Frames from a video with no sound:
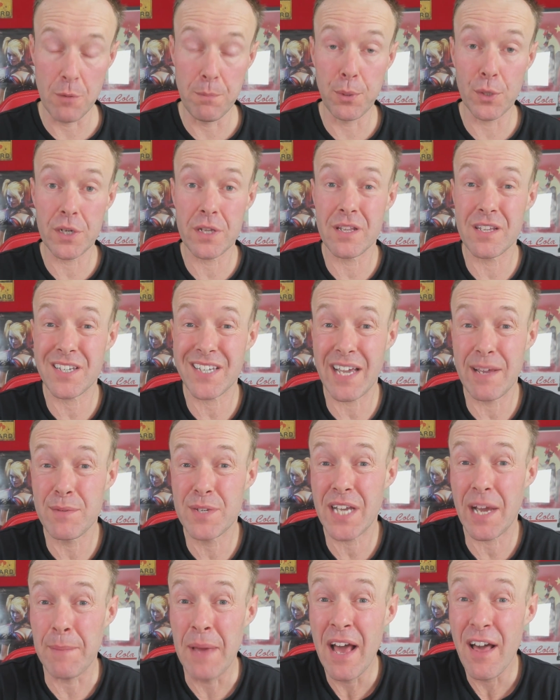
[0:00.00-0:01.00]
But at the same
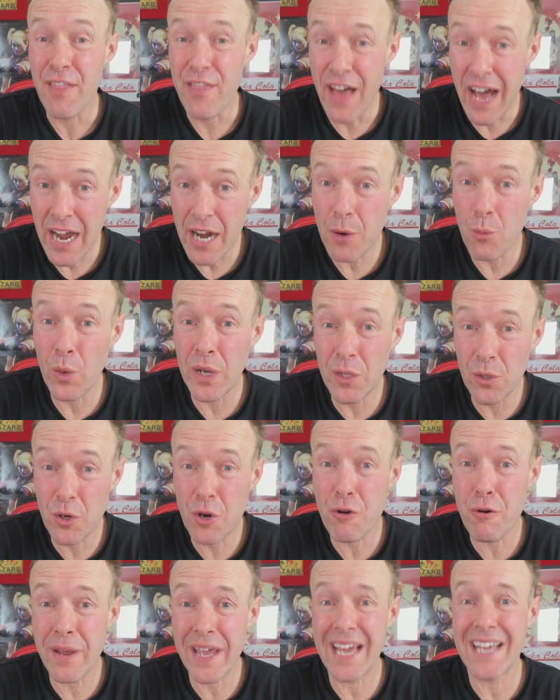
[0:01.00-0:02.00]
time, that will
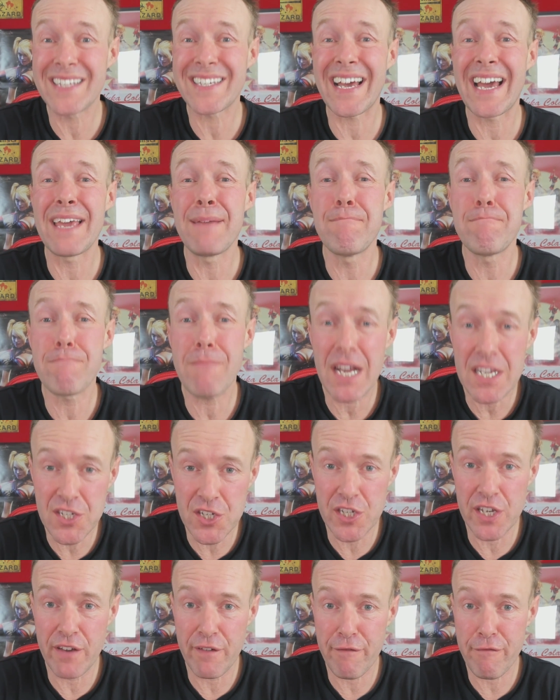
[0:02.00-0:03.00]
create a
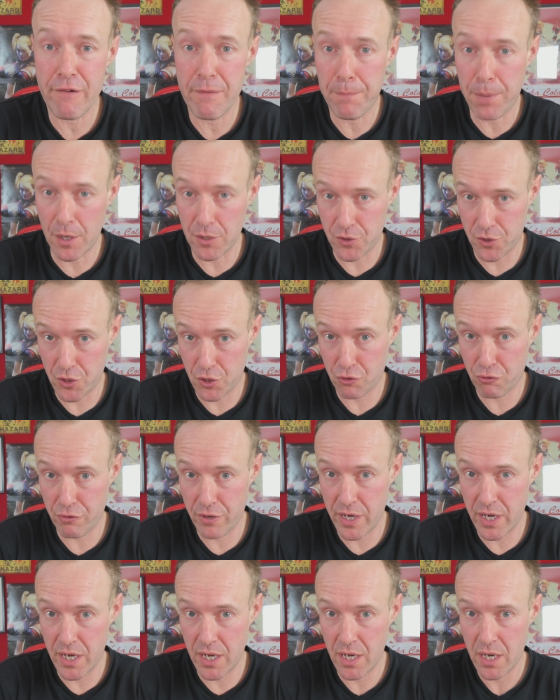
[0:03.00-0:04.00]
massive
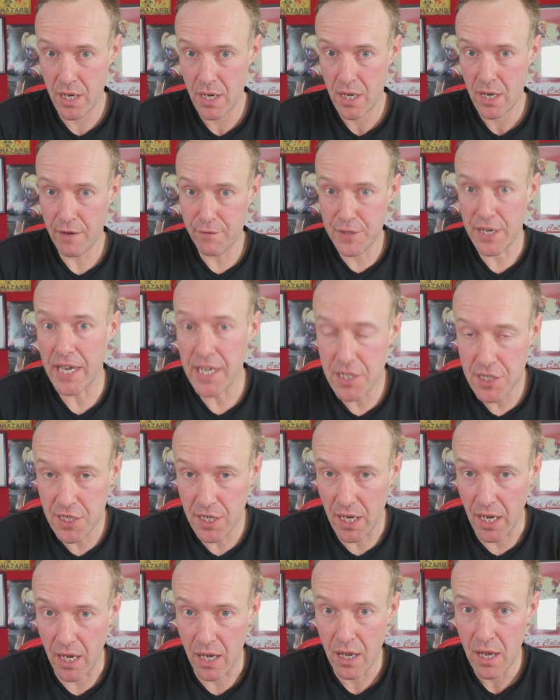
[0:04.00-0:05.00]
repository of
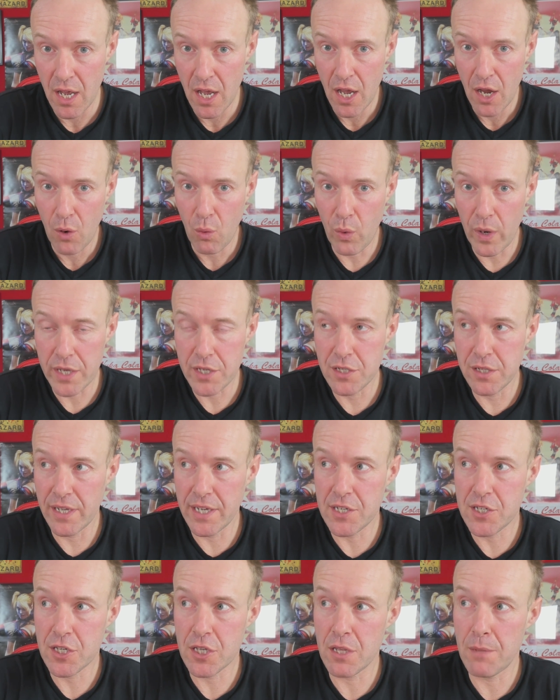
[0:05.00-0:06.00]
data, which
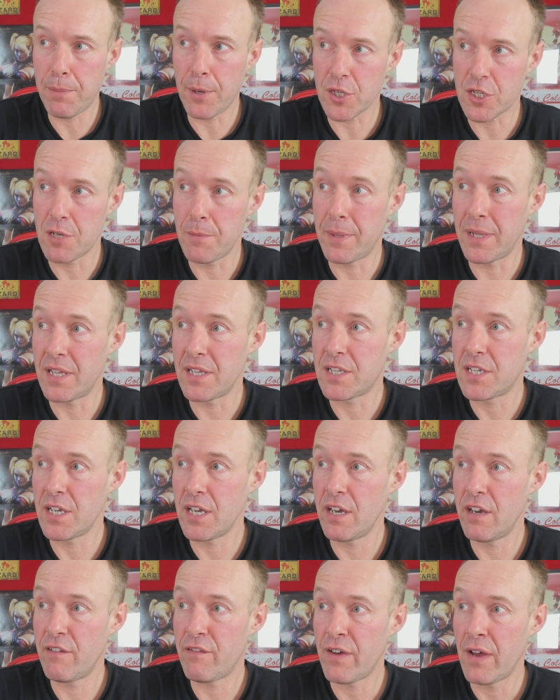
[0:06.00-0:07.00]
leads to the
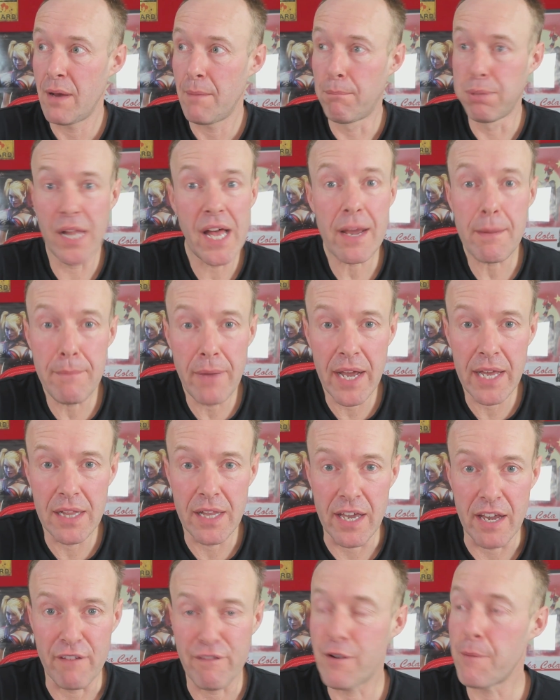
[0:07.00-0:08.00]
possibility of
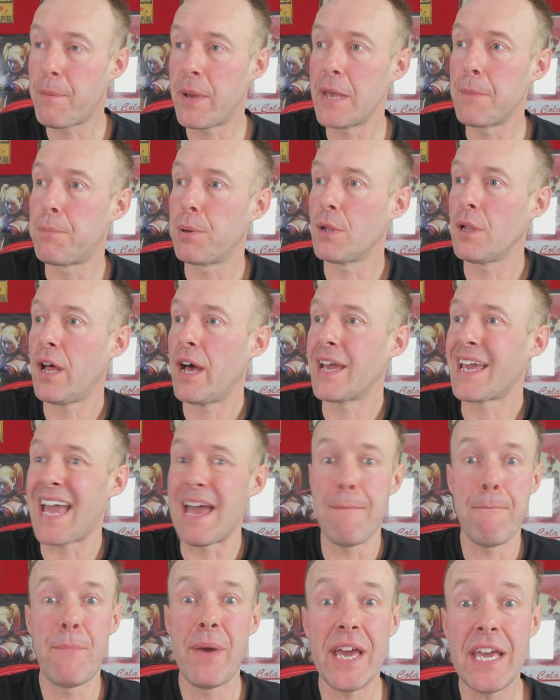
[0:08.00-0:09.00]
blackmailing for people like
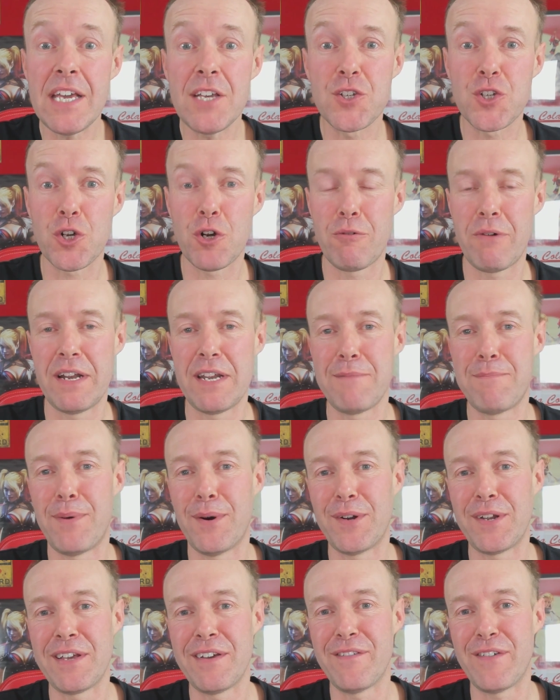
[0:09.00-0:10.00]
MPs or
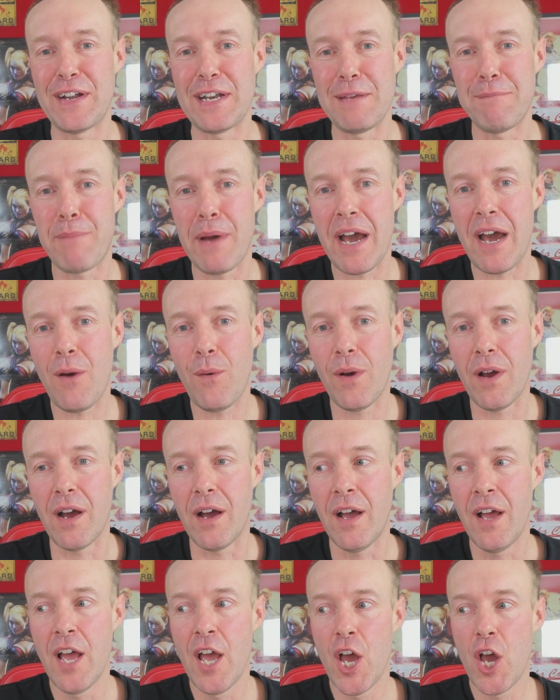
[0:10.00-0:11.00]
anybody of any power
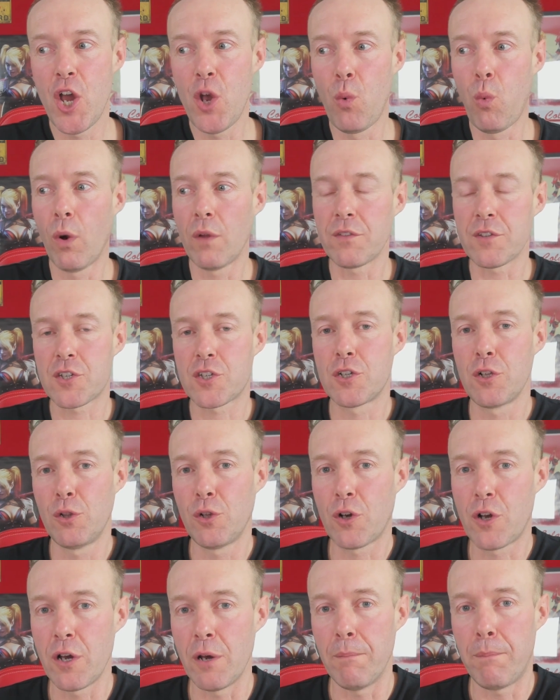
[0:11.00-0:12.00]
who wants to
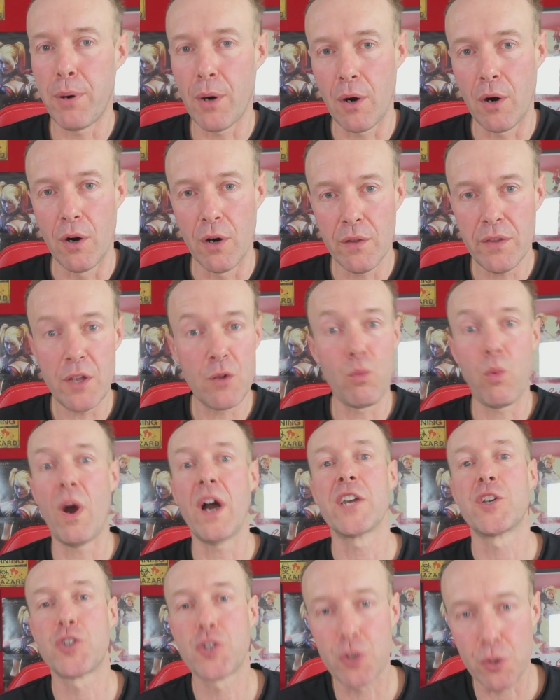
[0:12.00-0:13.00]
look at porn. And
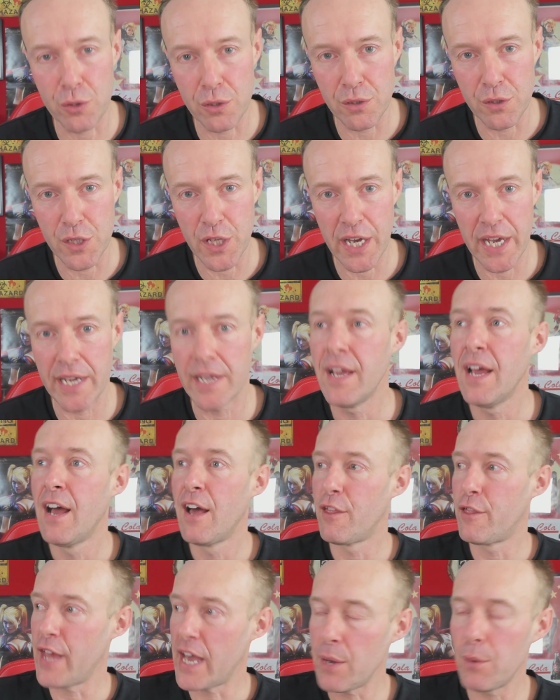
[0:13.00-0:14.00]
why shouldn't they?
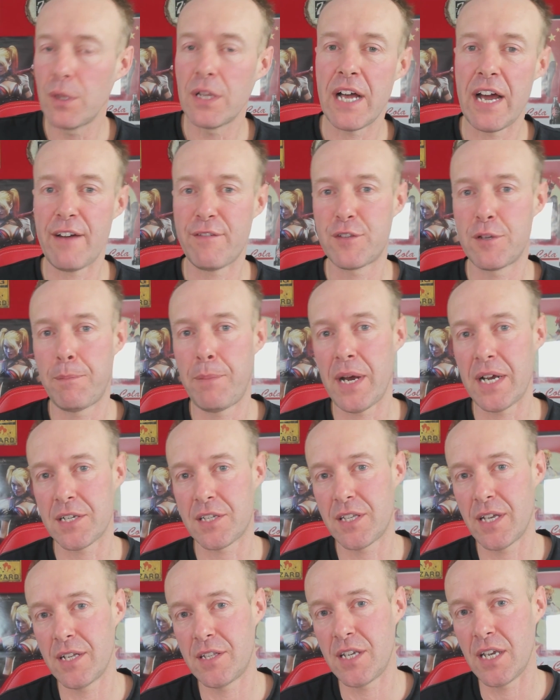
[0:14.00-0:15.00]
They will have to pass
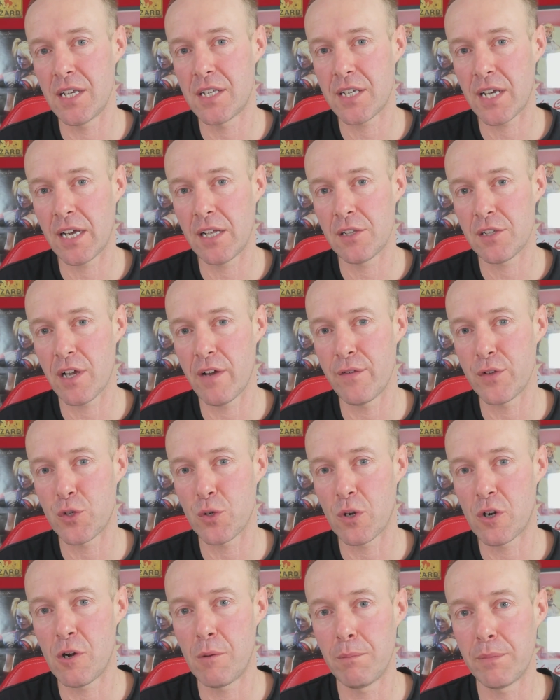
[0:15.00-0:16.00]
their details over to
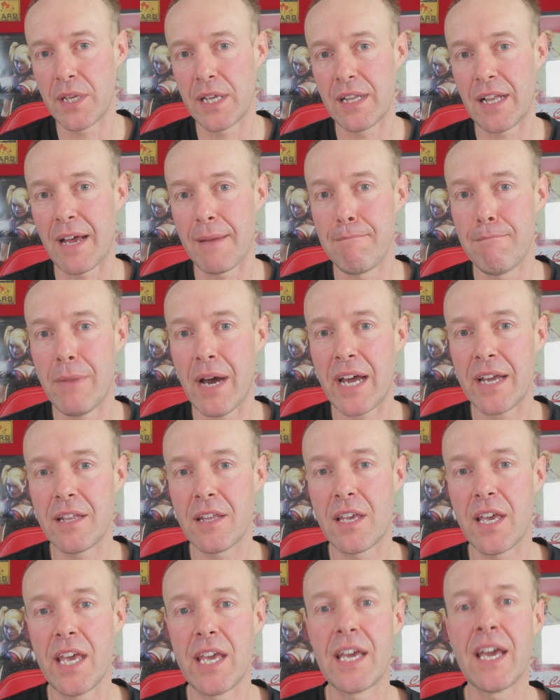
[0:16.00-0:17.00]
a company like
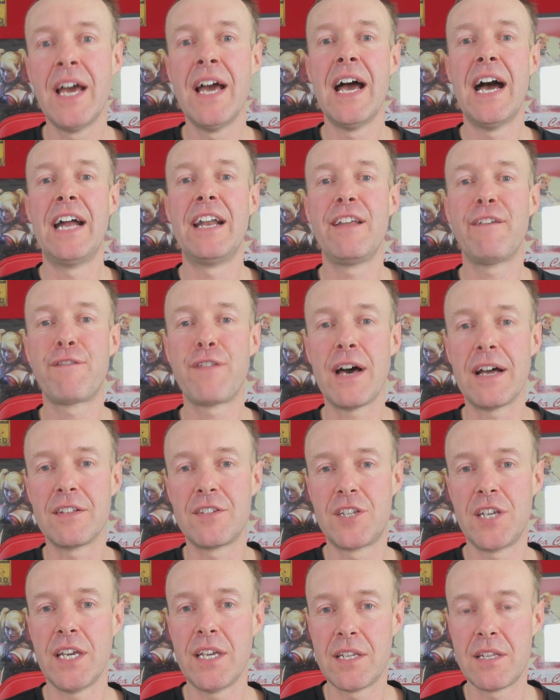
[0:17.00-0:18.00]
MindGeek, and if
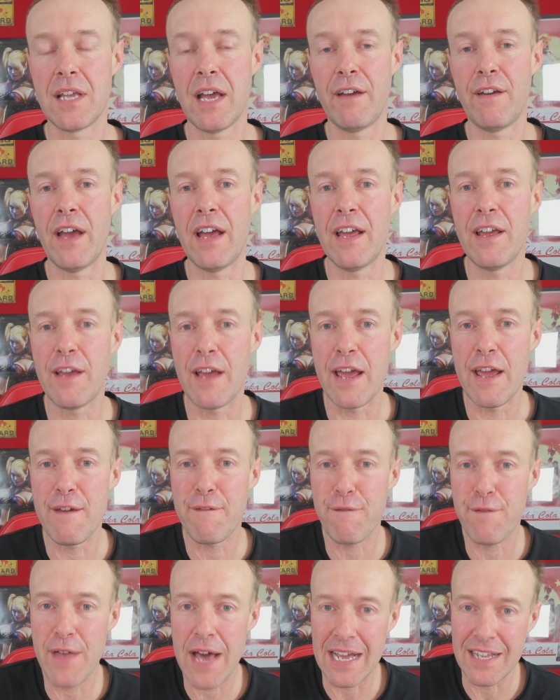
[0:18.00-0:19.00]

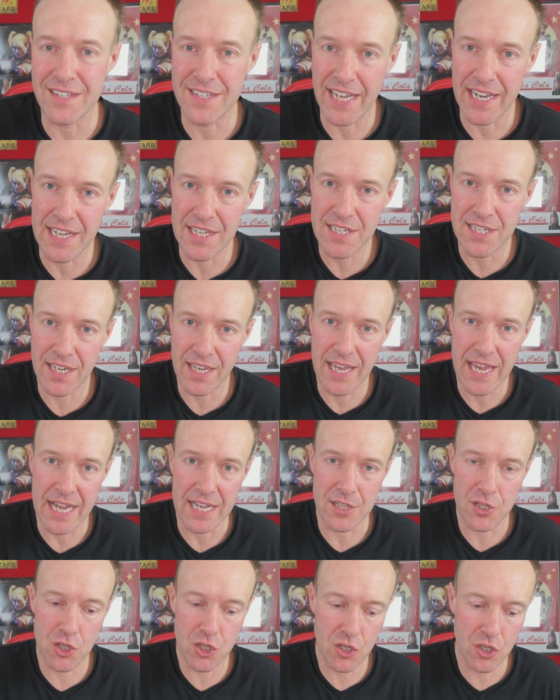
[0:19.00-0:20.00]
that data
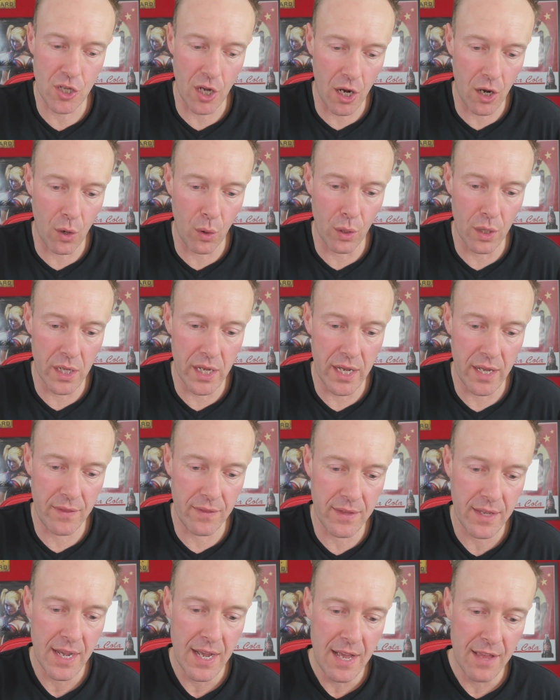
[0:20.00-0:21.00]
gets
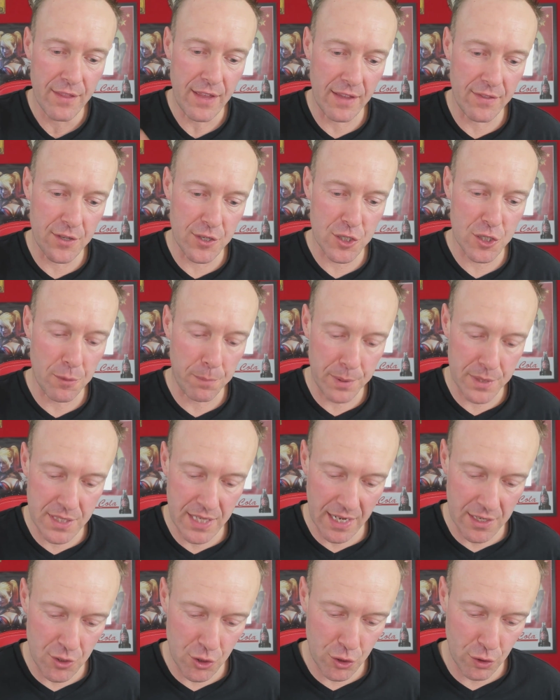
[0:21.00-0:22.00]
stolen, then there's the
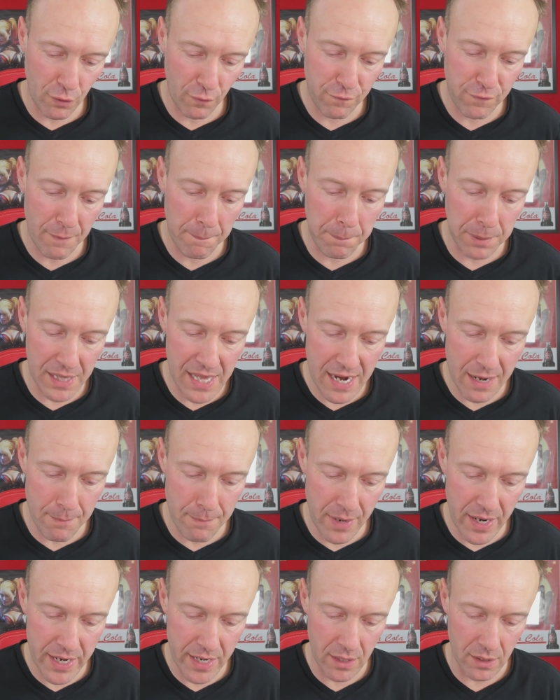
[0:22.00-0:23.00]
potential for
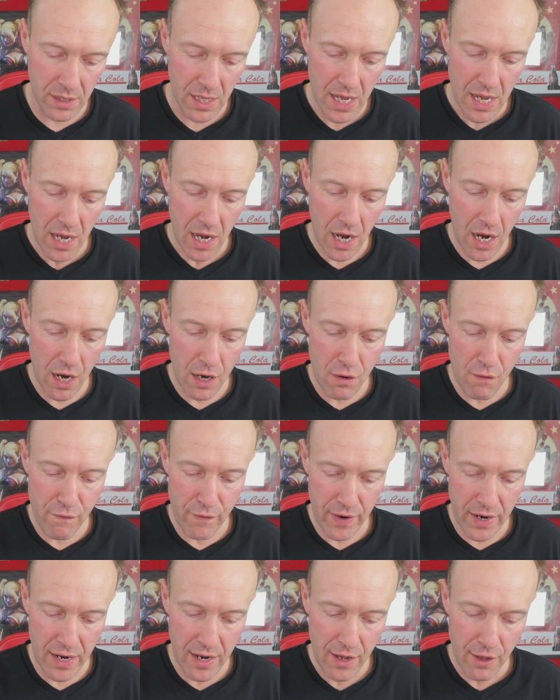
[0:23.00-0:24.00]
blackmail
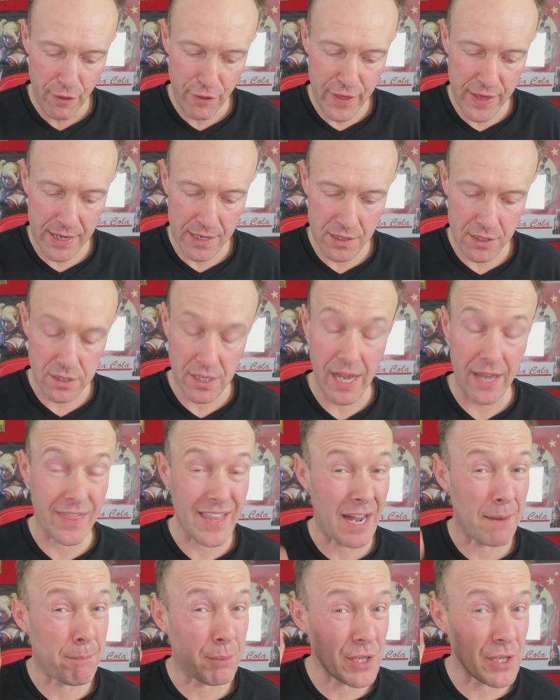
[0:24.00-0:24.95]
over things like that.